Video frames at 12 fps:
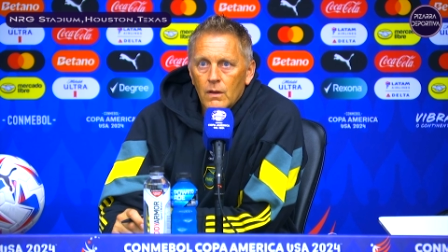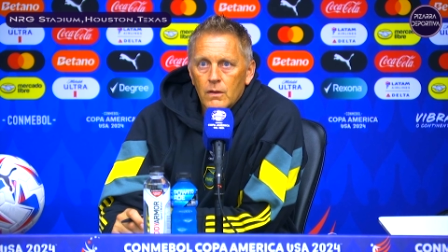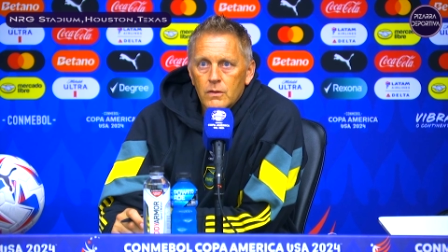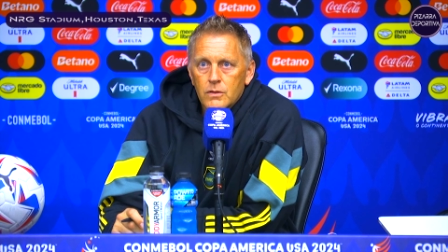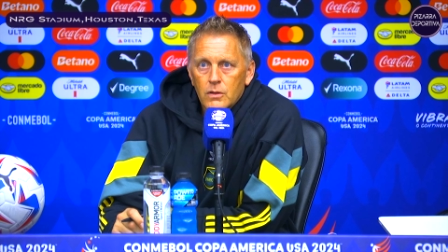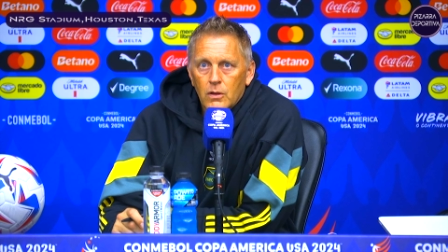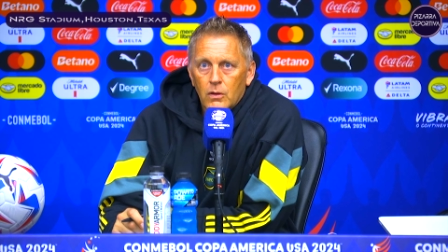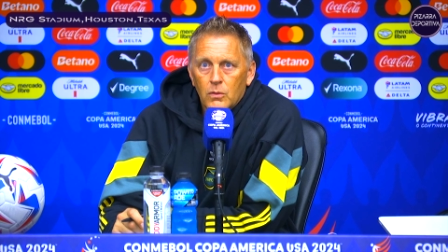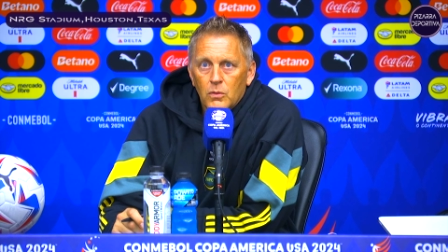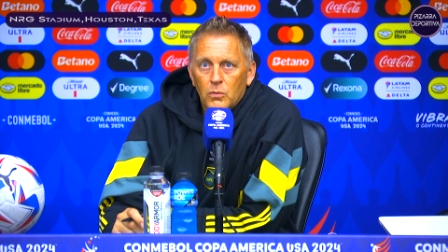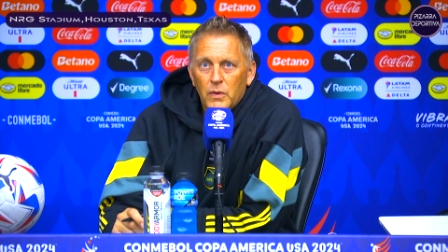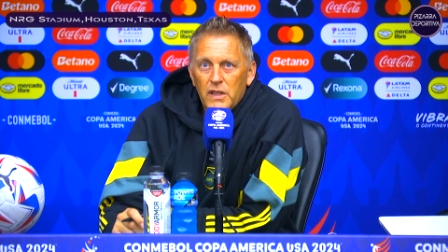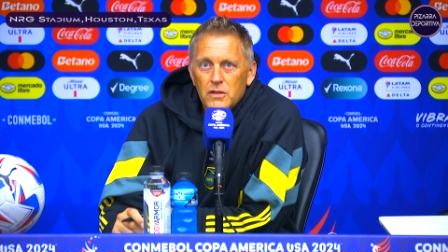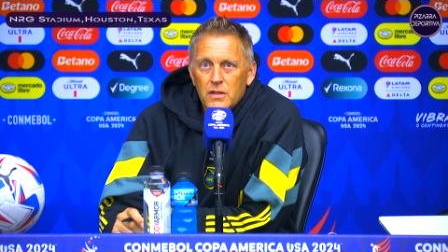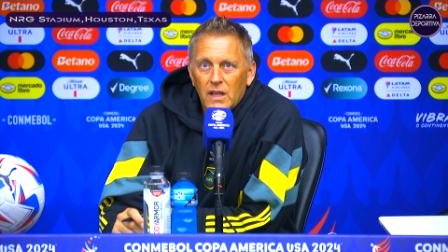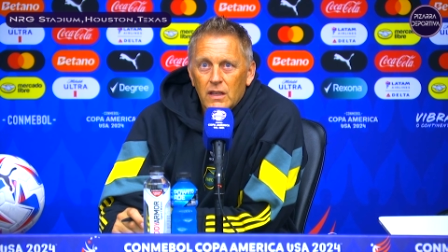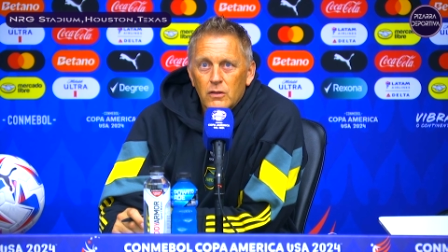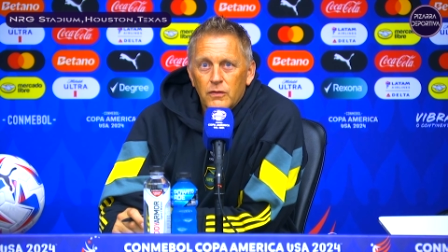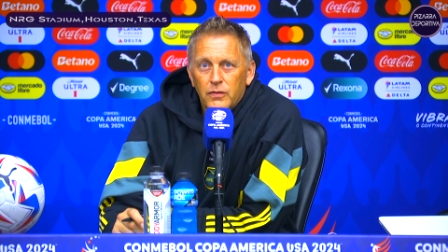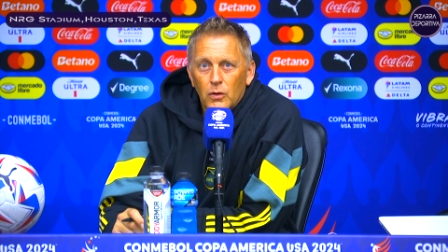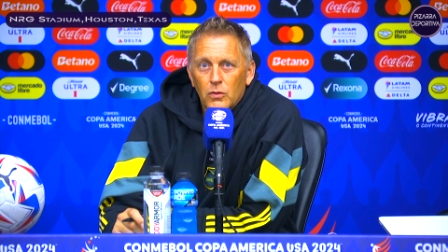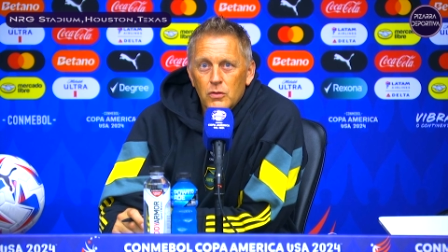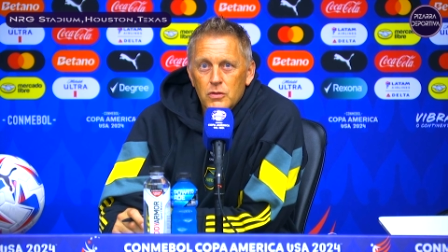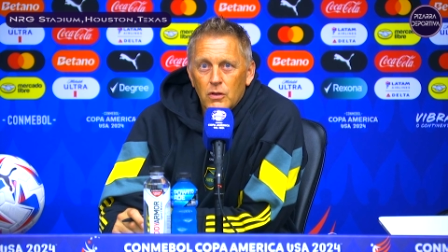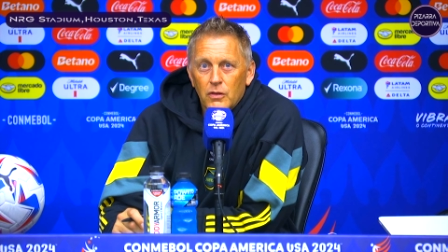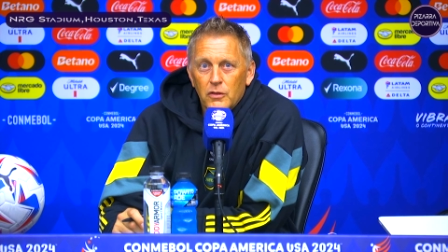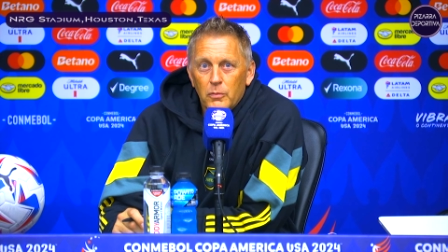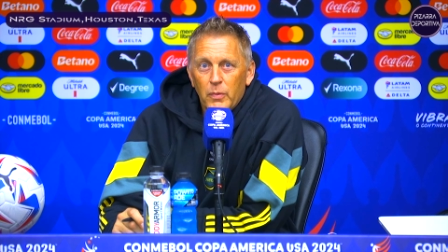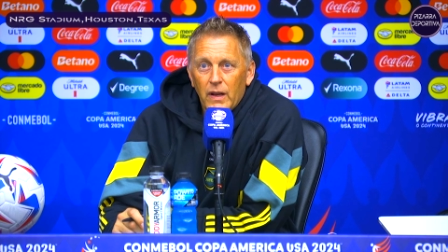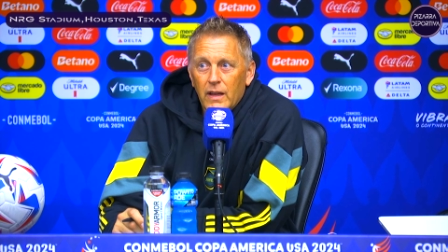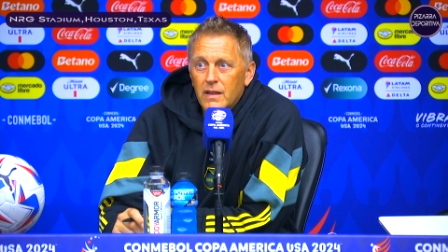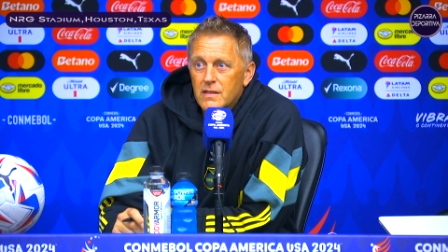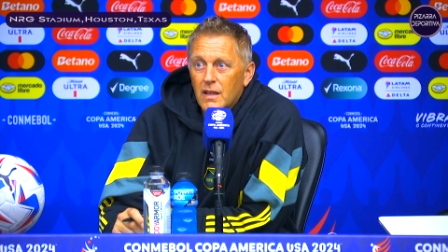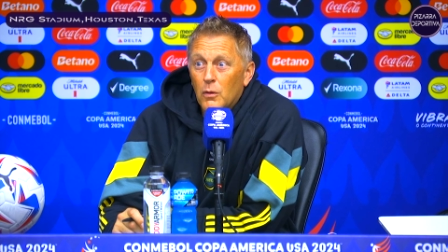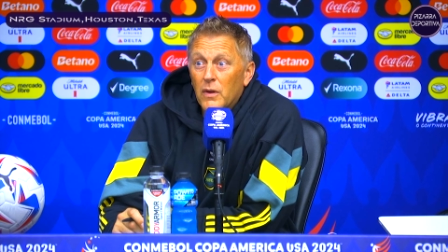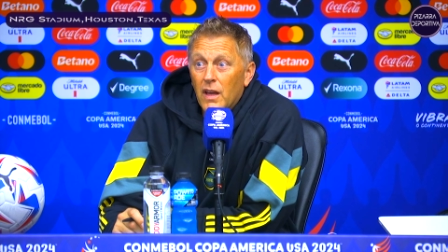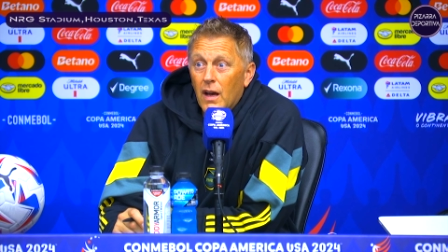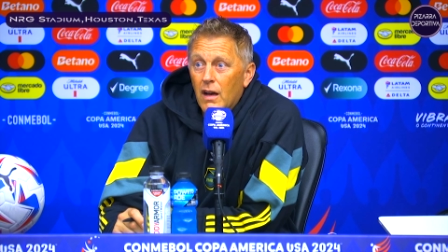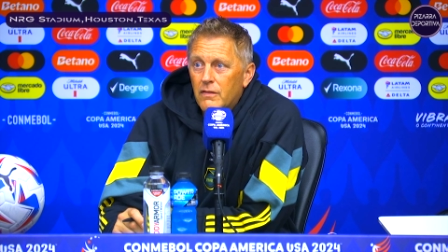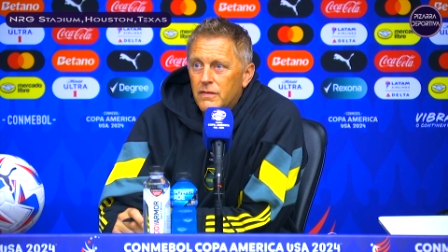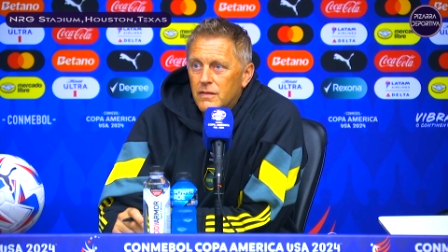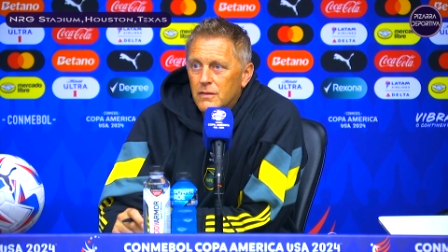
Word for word: So we just like to focus on the players that we have.